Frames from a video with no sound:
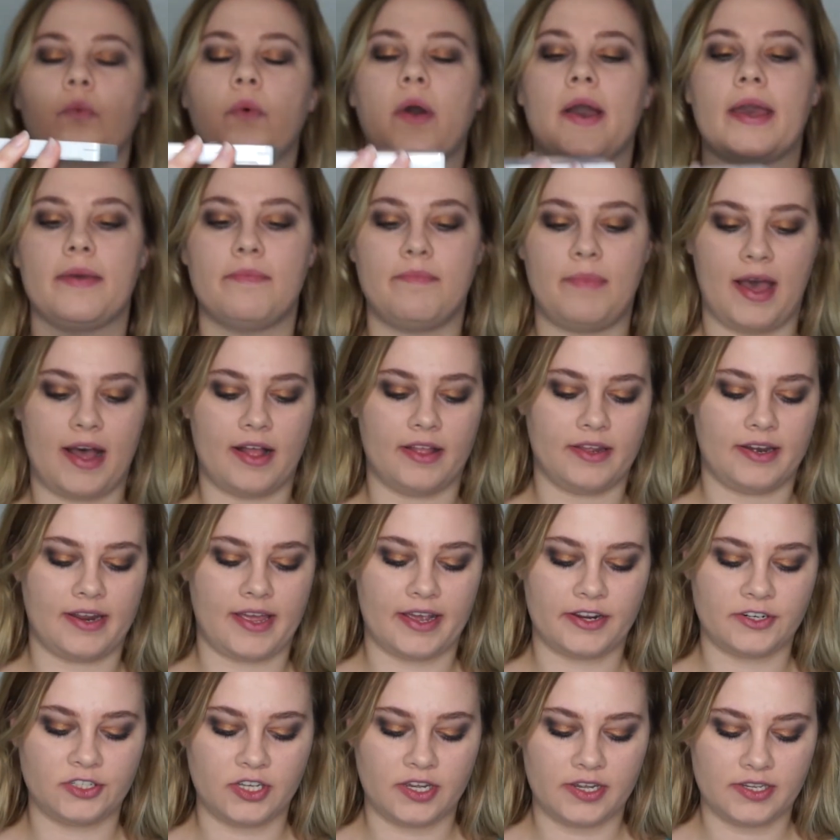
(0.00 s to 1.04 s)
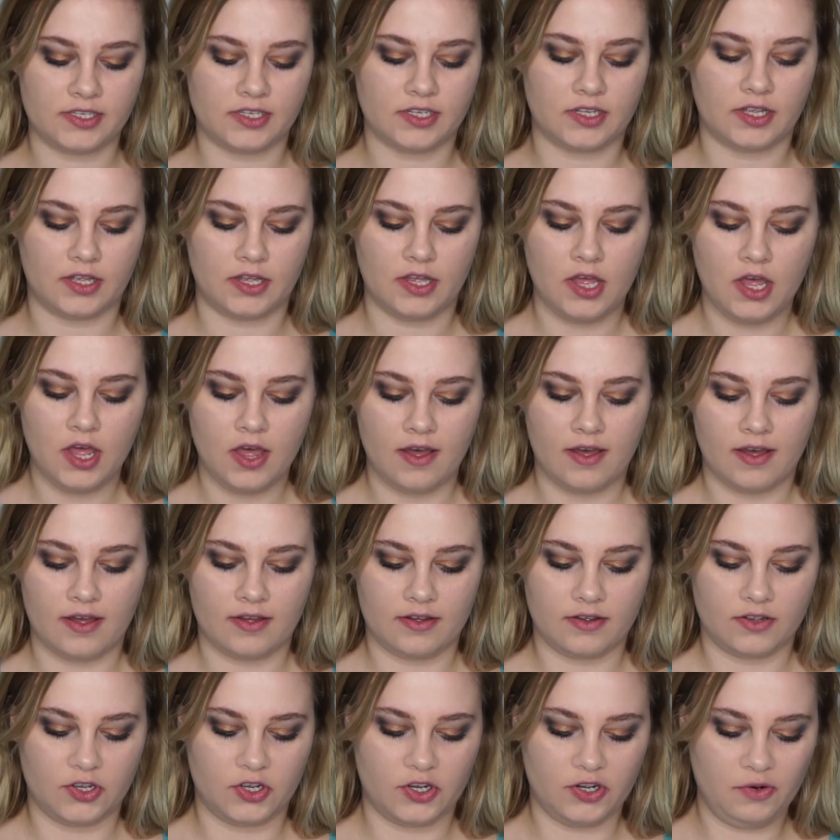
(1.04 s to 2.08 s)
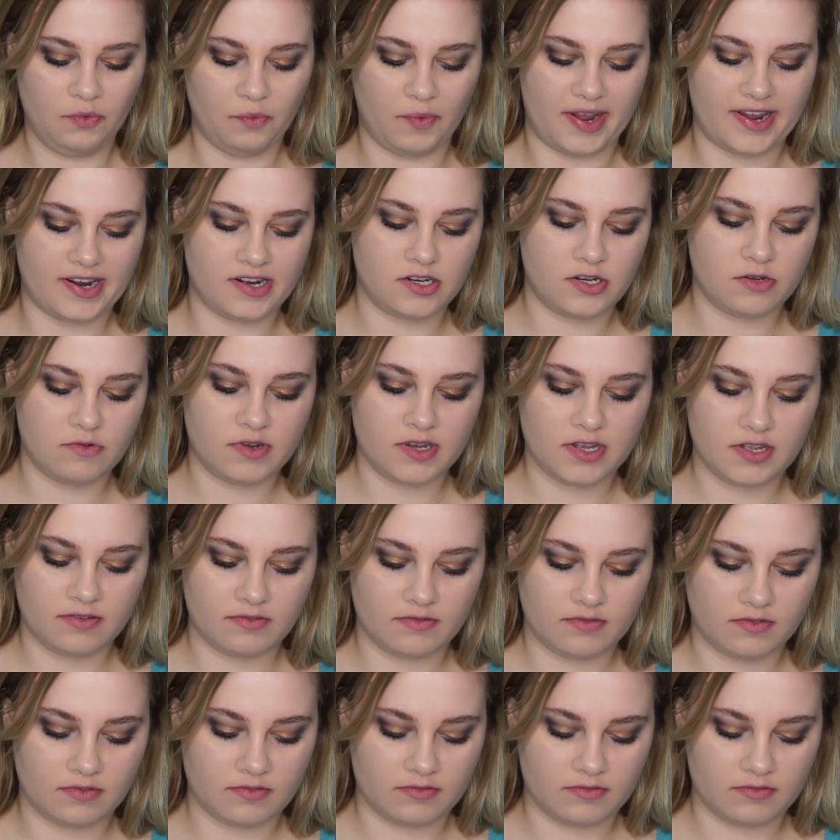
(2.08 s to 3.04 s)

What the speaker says: white palette. It actually has a good weight to it.